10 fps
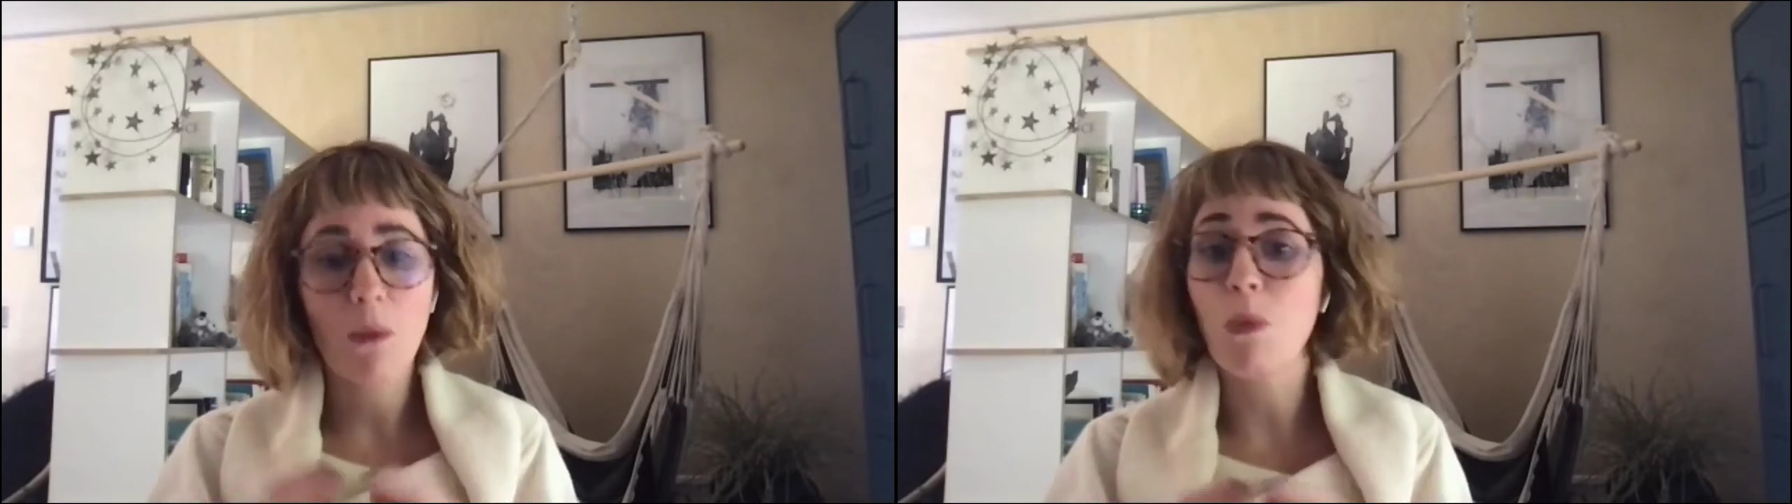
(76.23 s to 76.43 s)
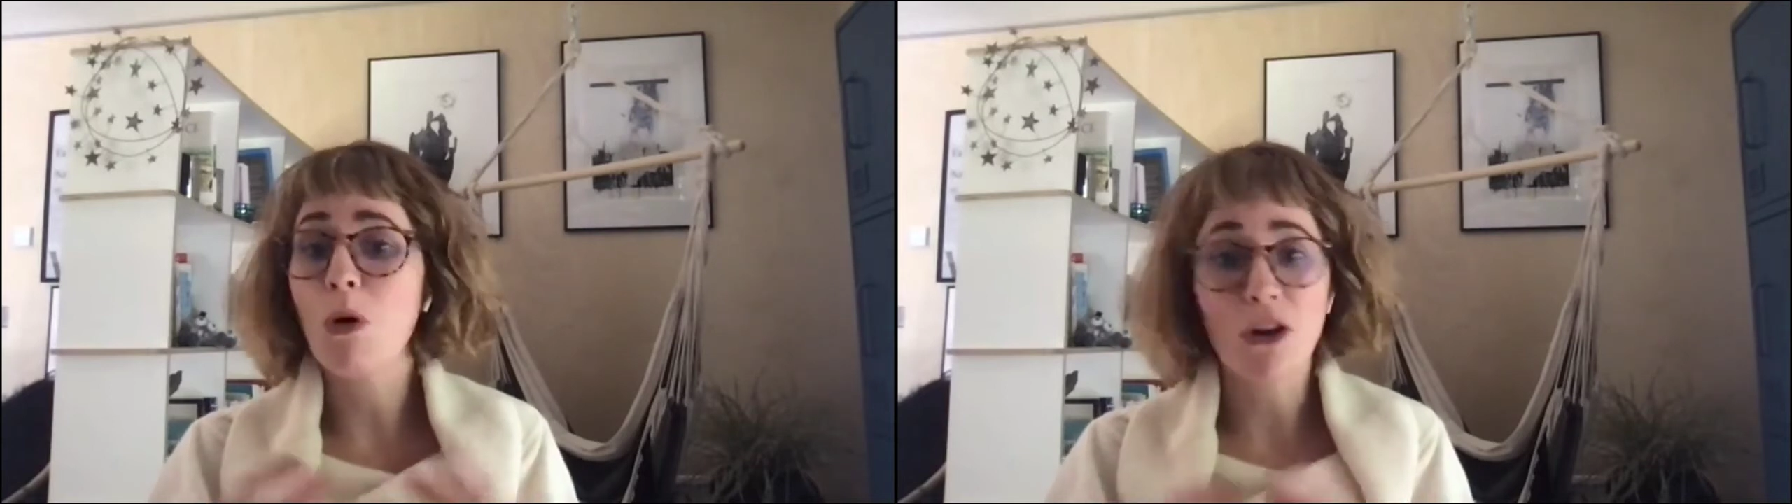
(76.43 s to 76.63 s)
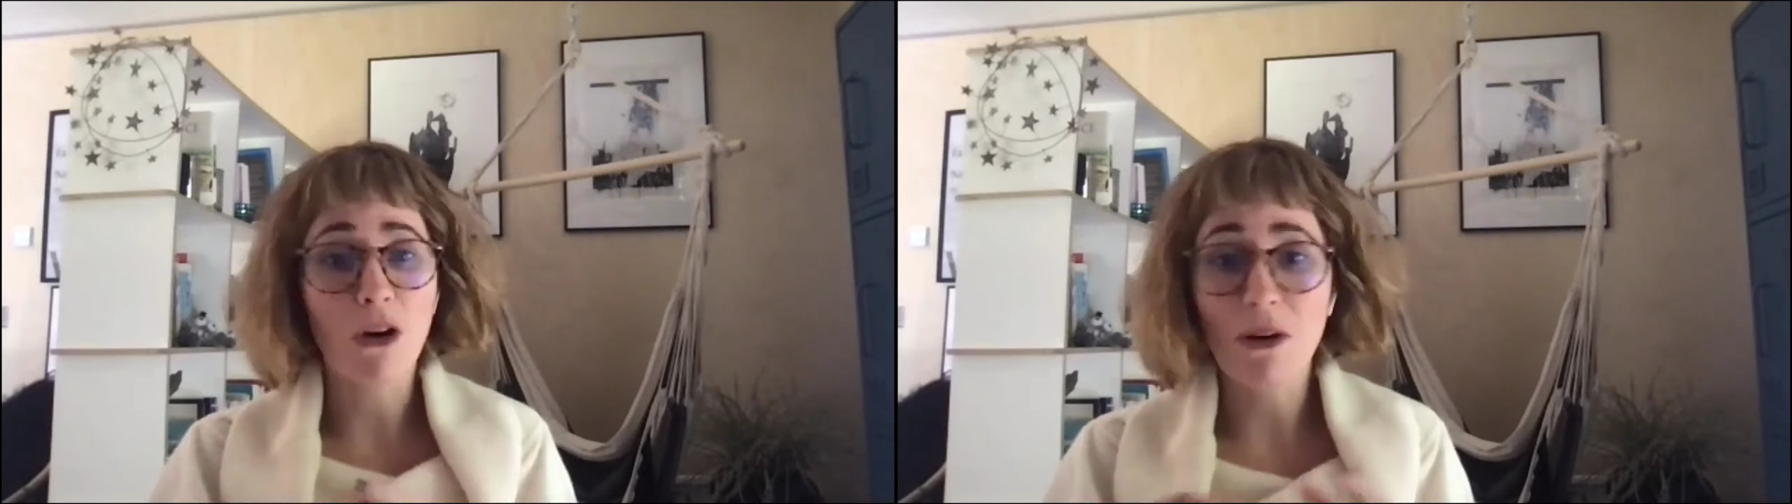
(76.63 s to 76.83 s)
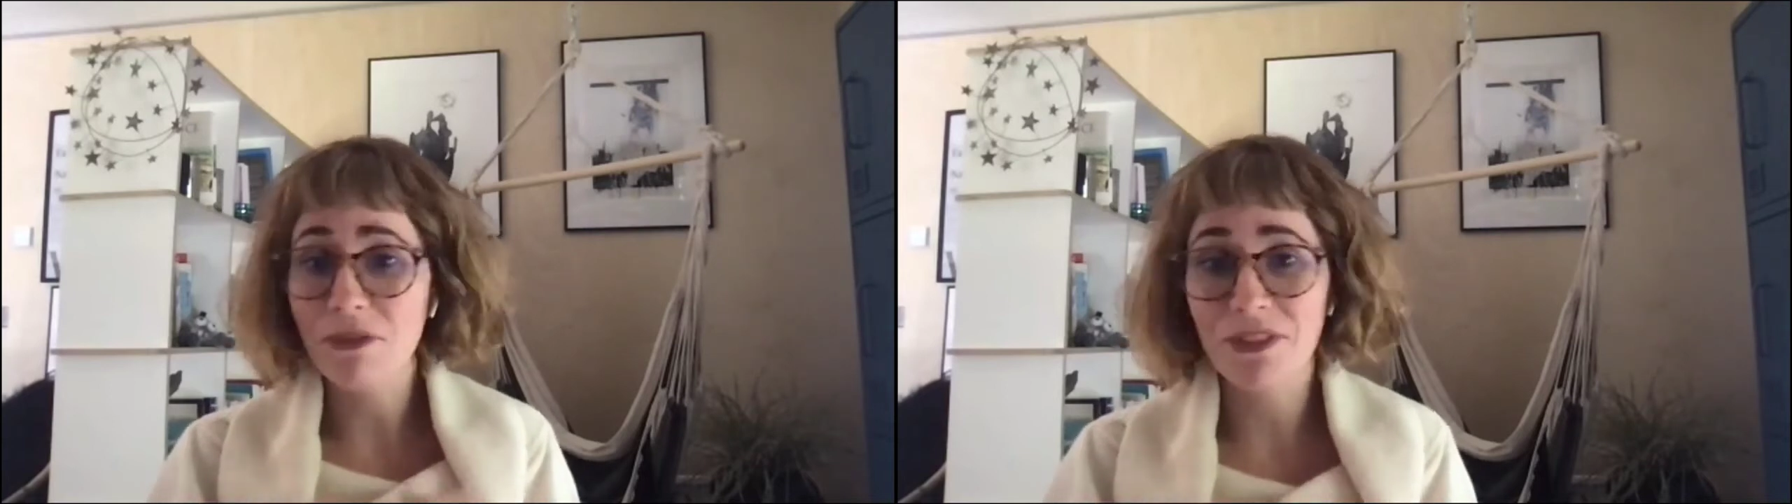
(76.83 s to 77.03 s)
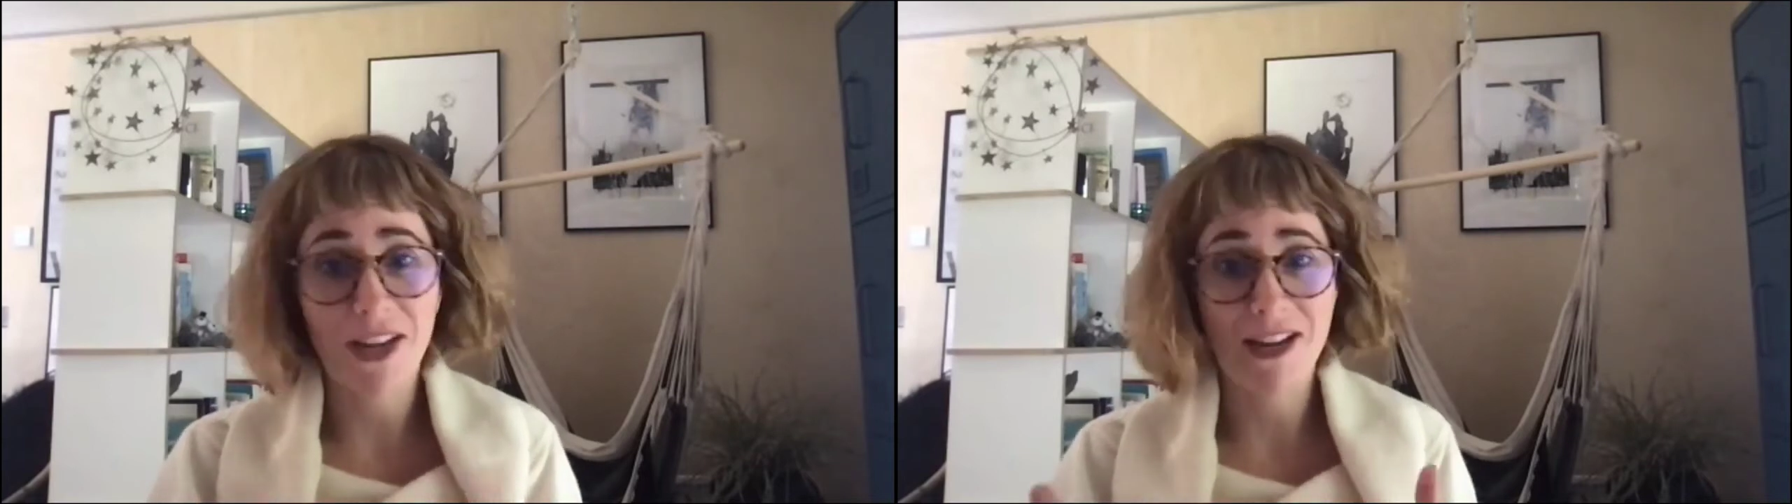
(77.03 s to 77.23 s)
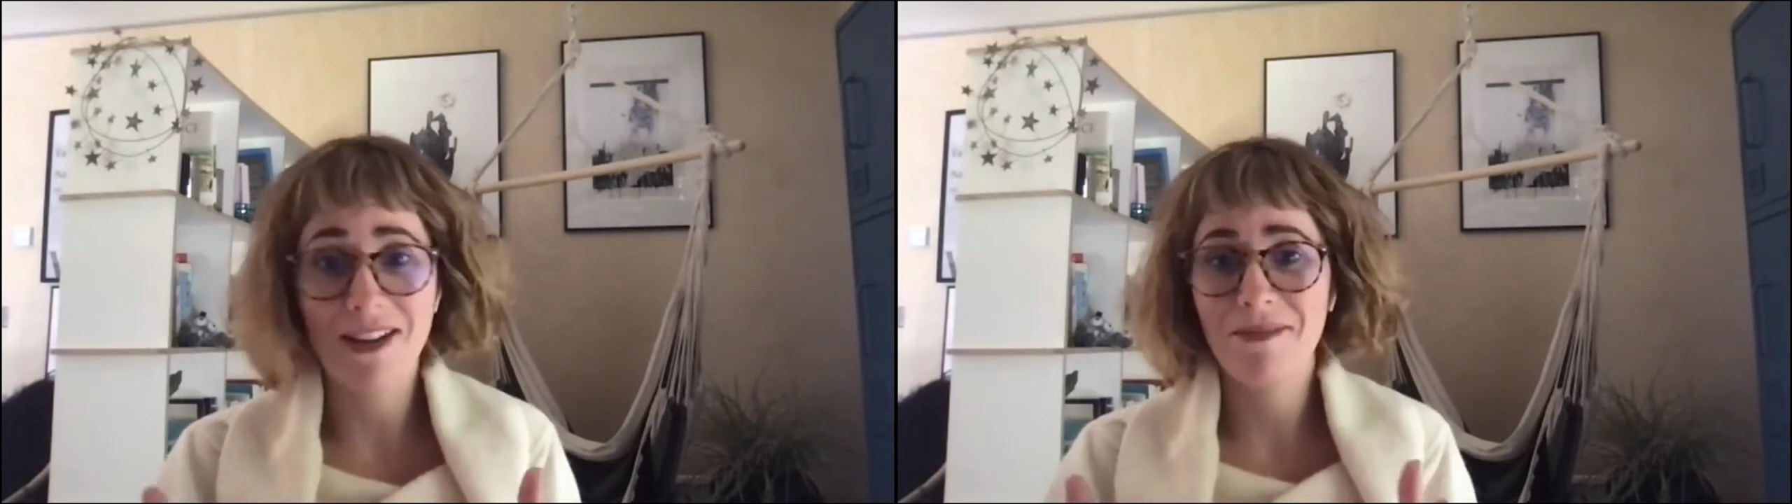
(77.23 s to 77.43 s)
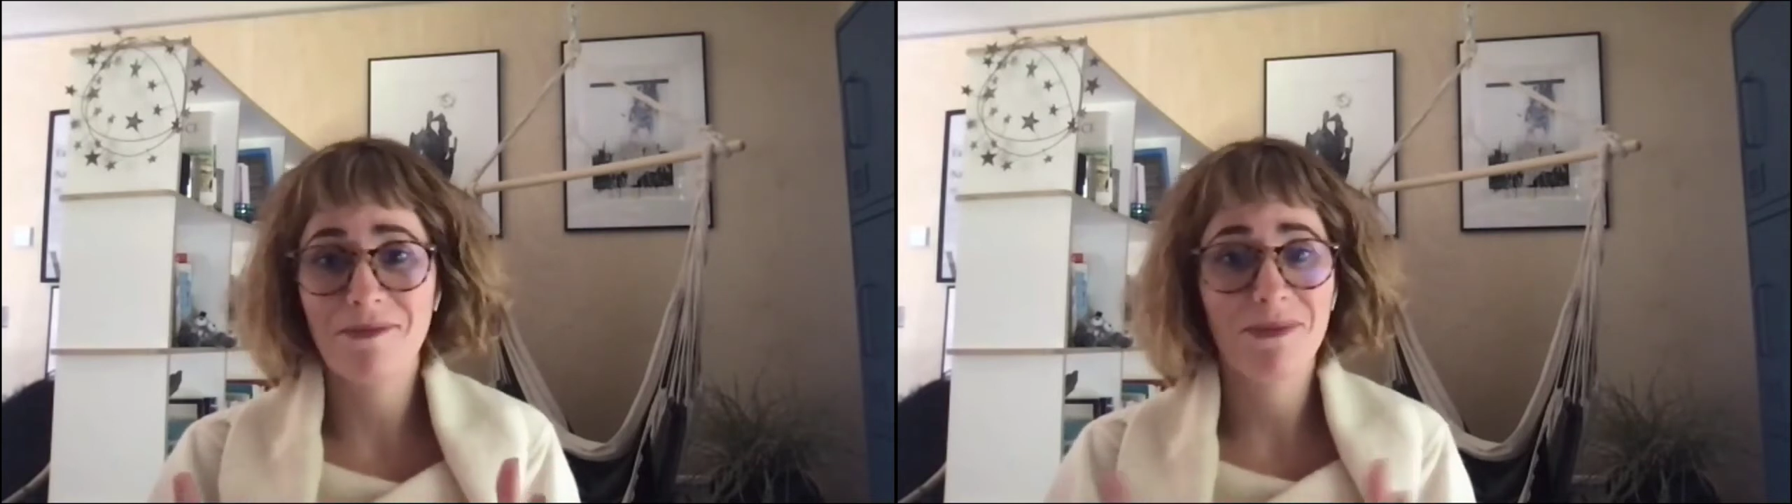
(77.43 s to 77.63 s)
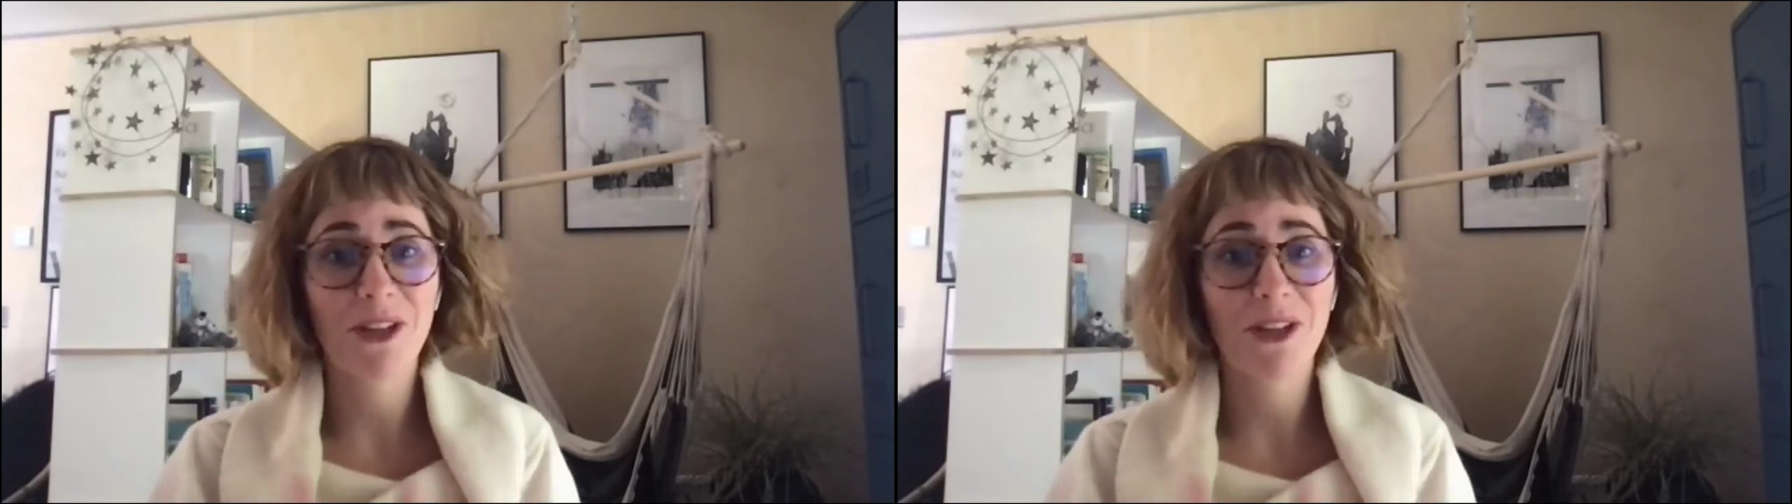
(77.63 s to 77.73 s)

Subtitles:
one-off thing